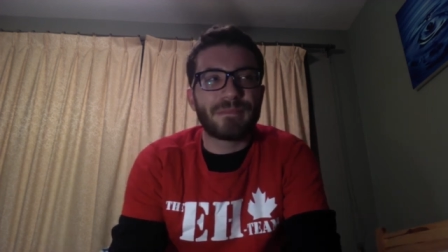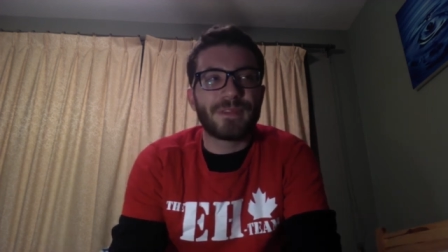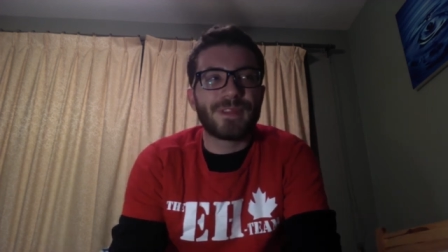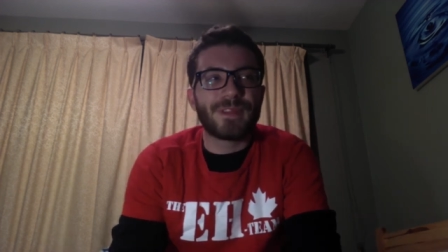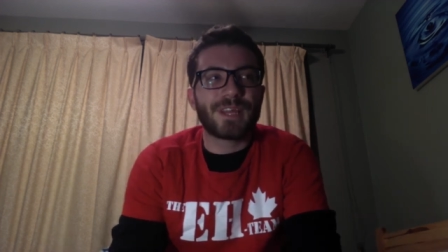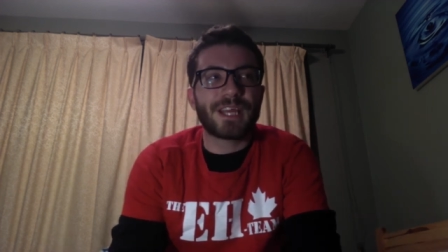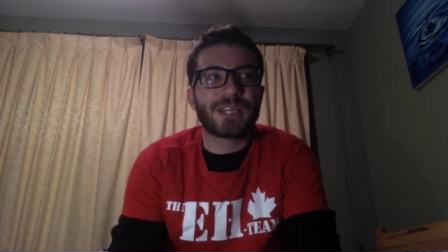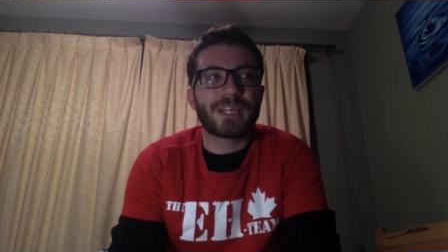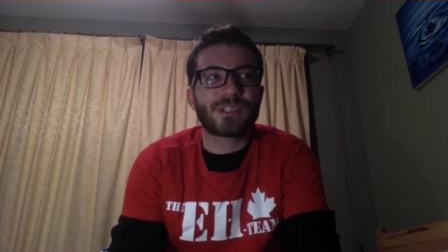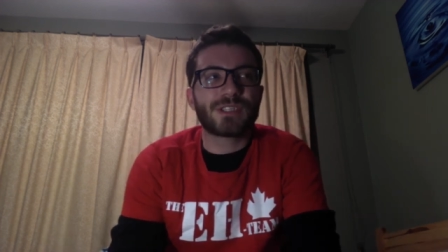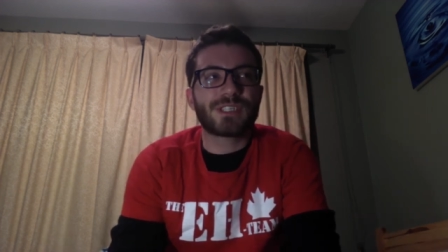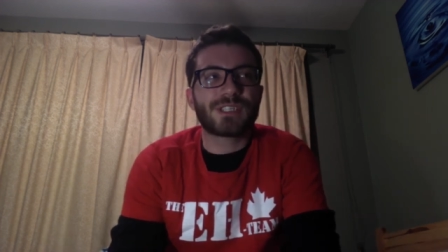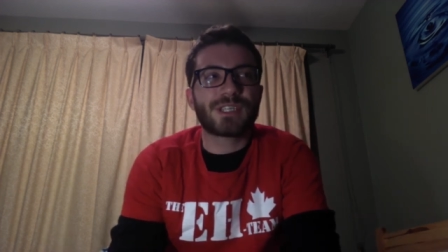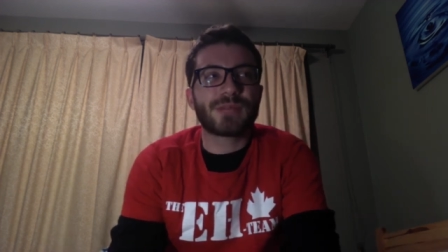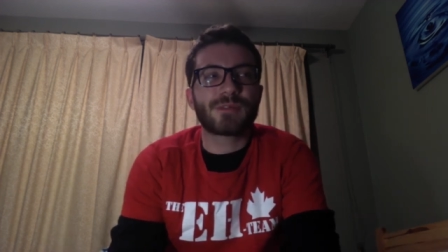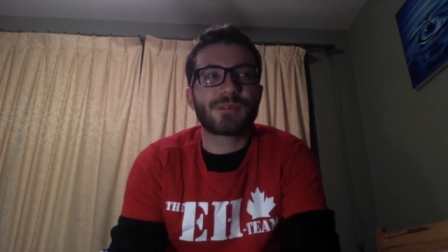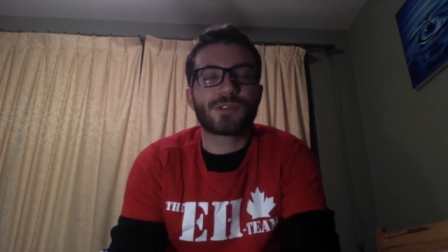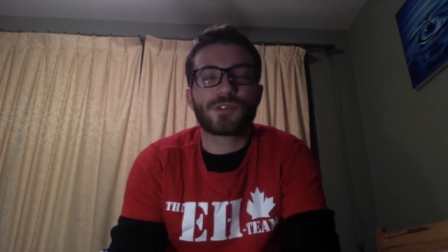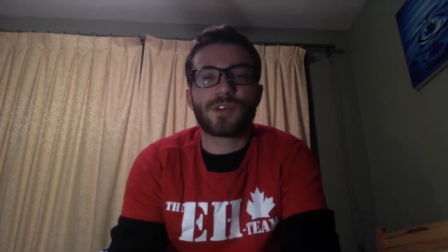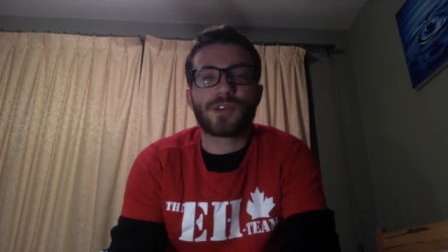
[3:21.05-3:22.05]
They seem
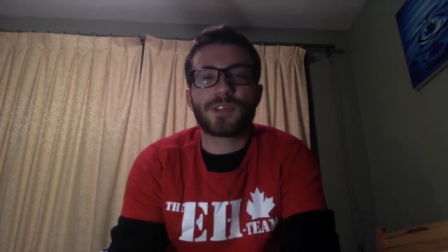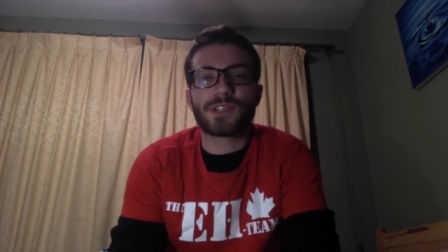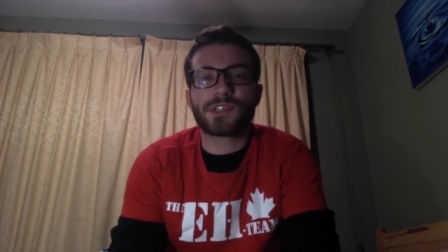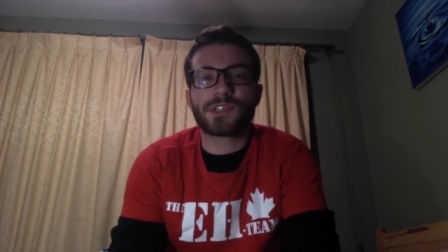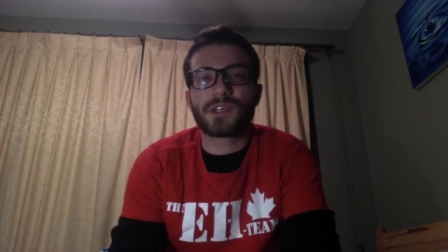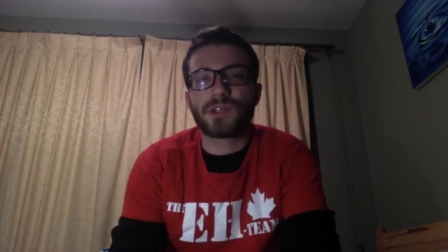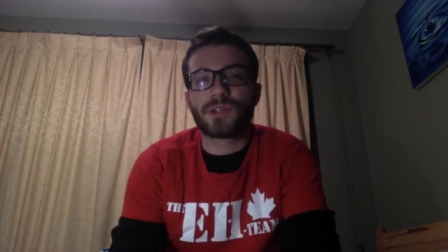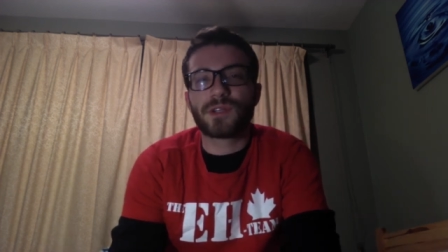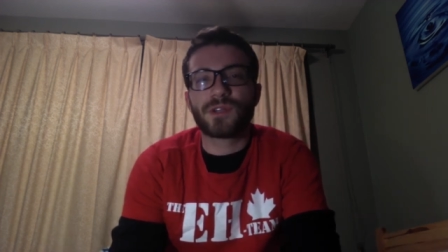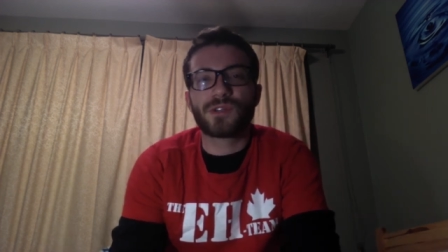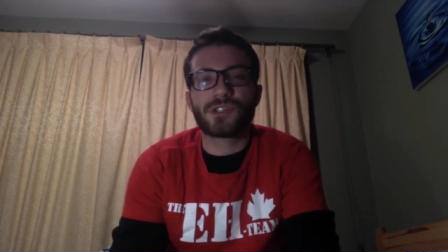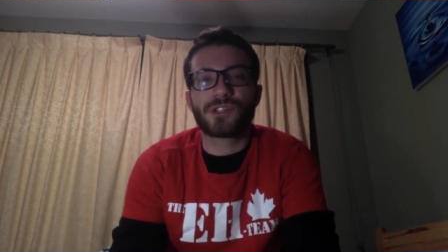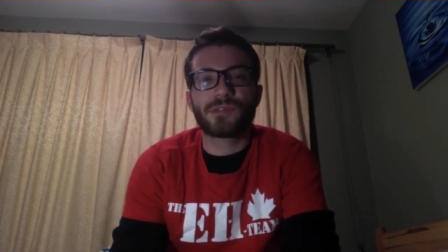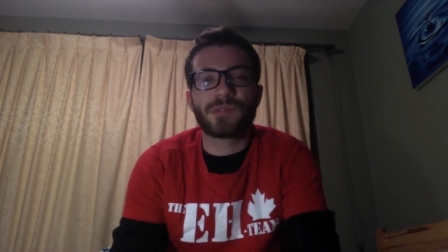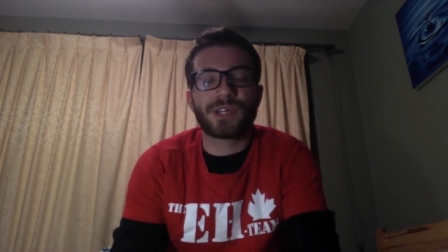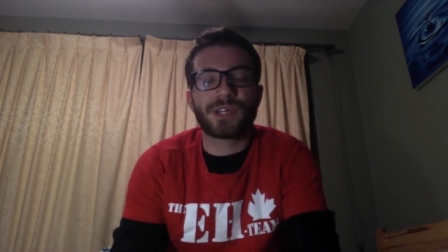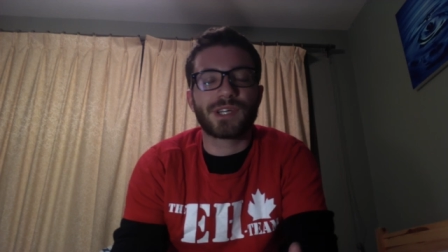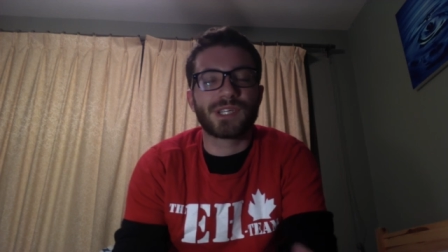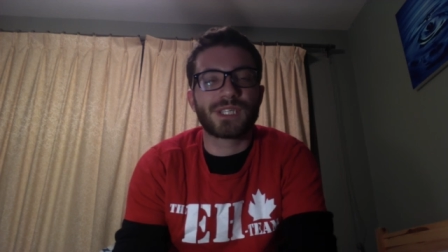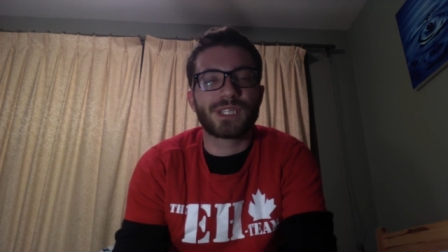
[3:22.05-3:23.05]
to draw this conclusion
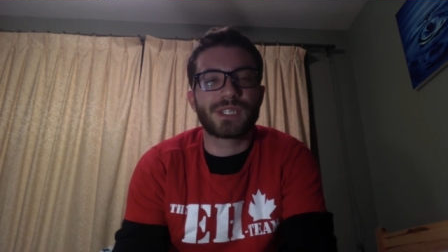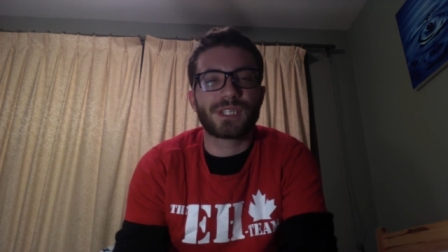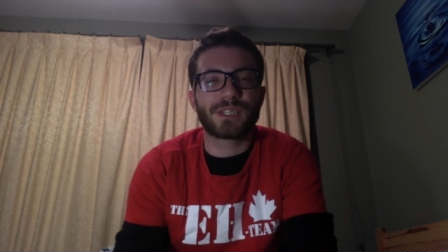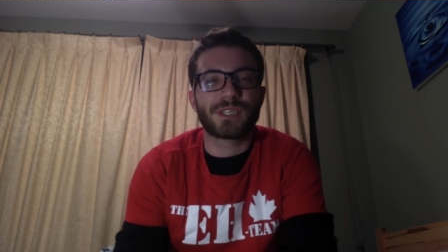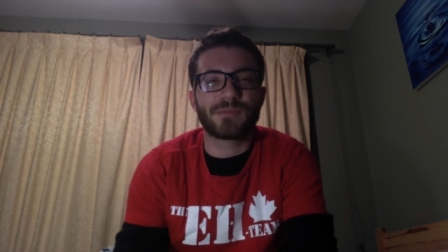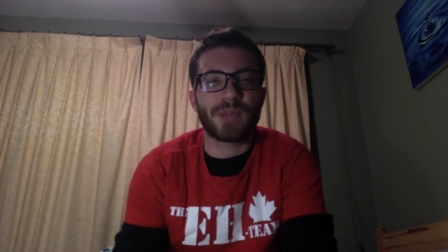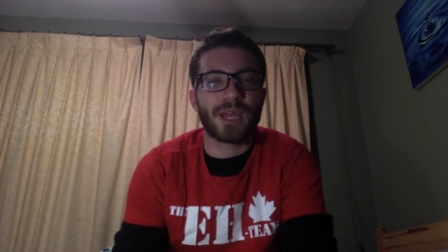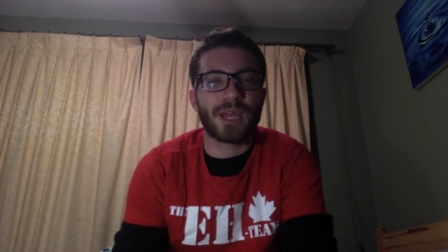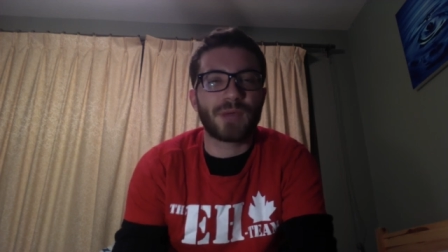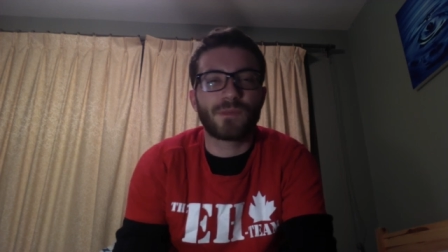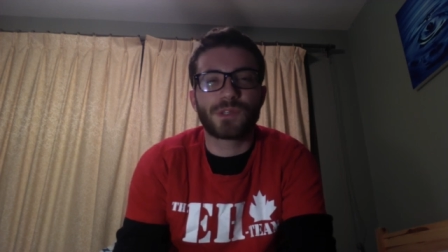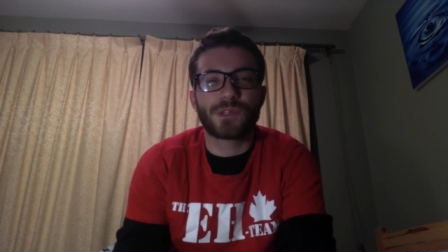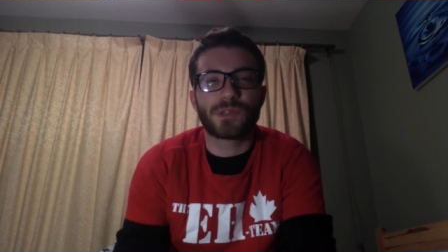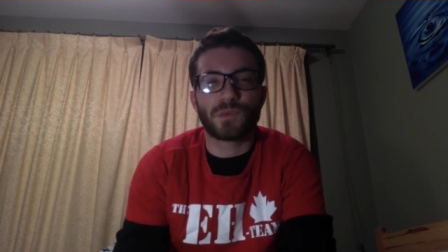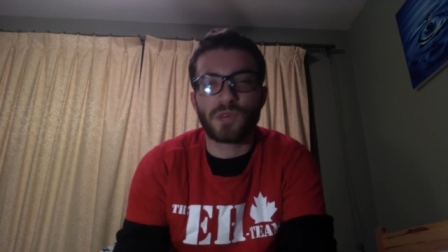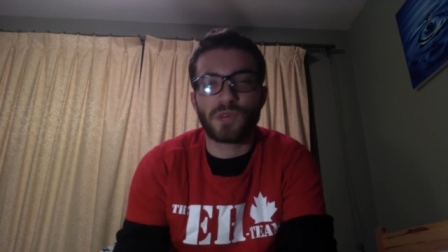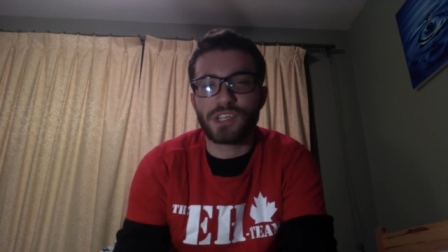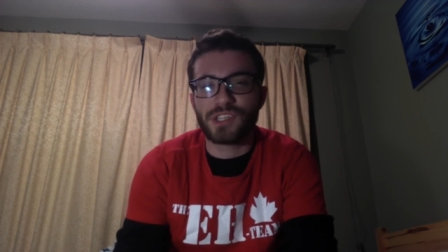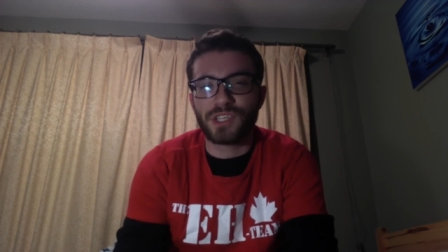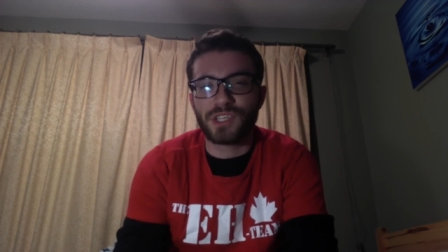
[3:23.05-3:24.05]
because this man was a
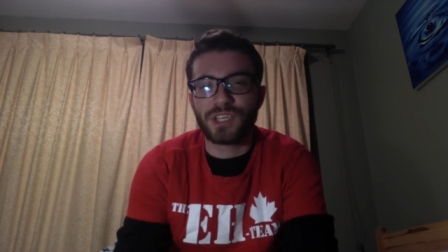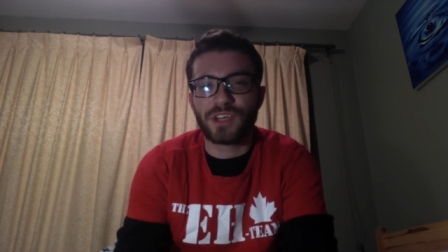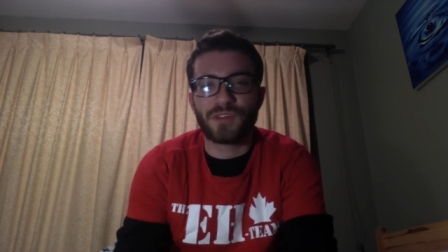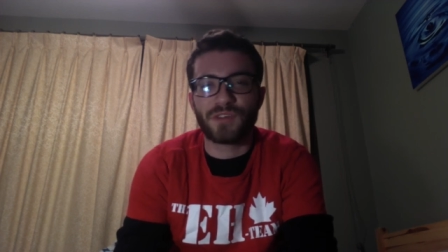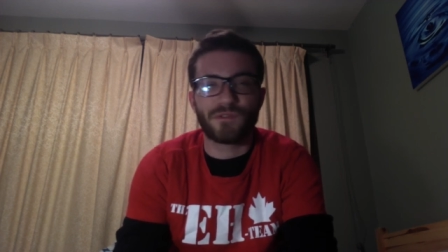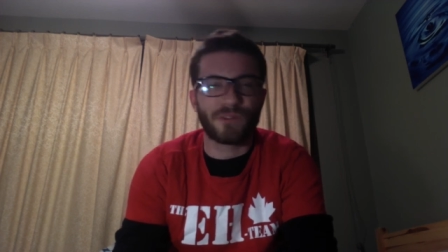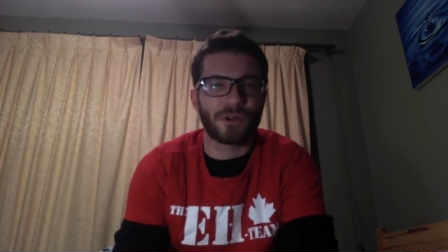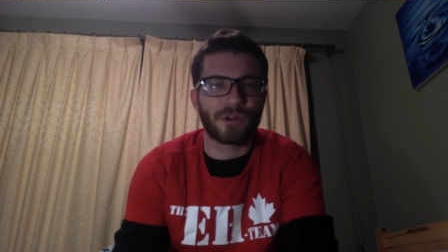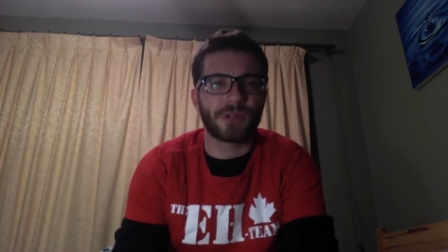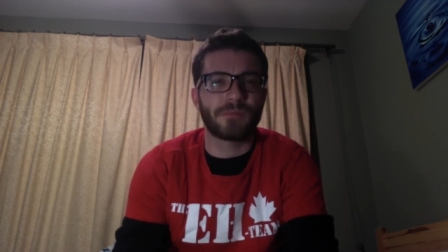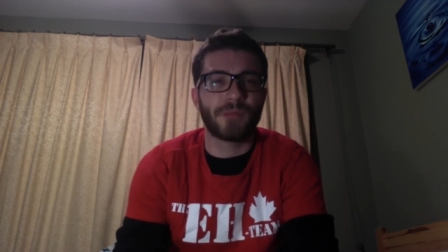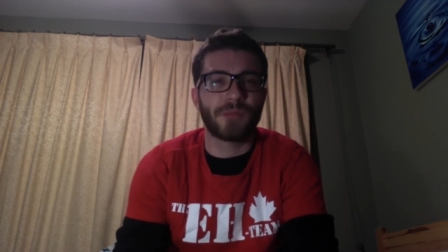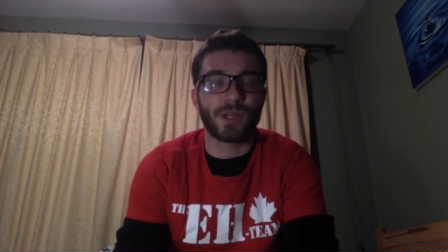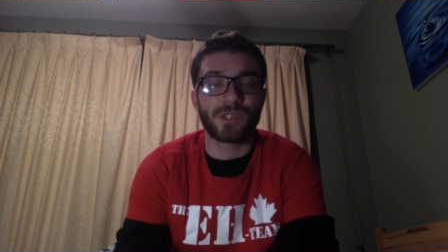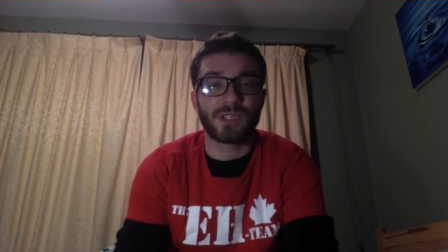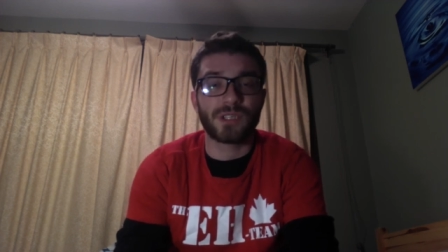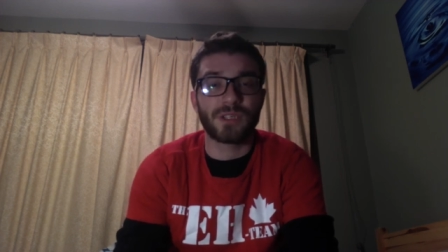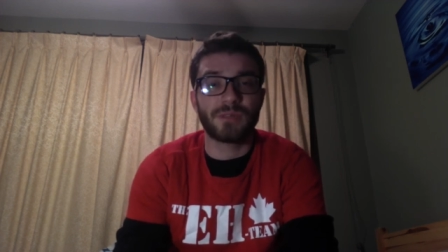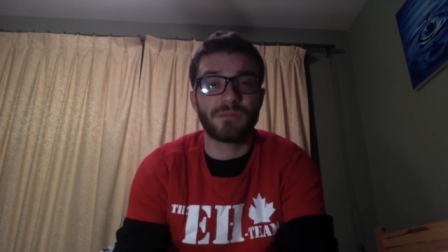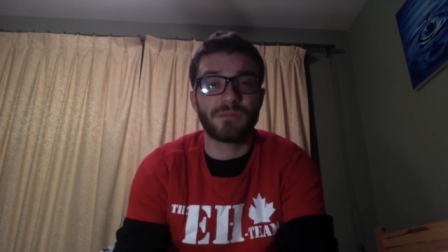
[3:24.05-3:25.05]
recently converted
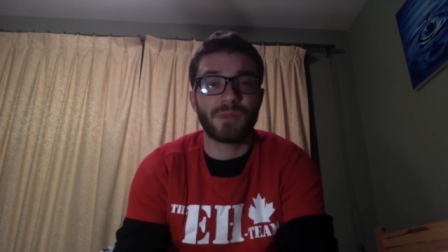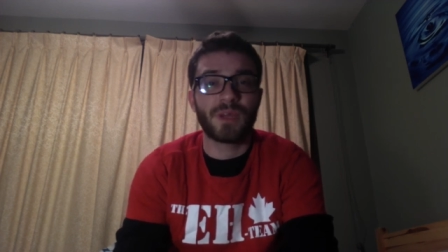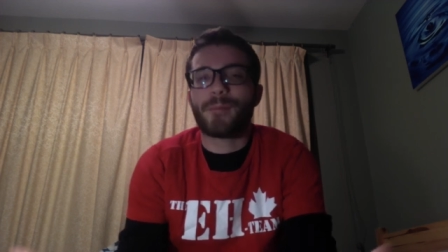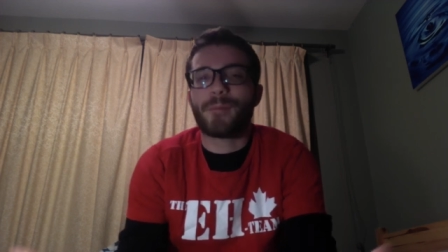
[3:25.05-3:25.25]
Muslim.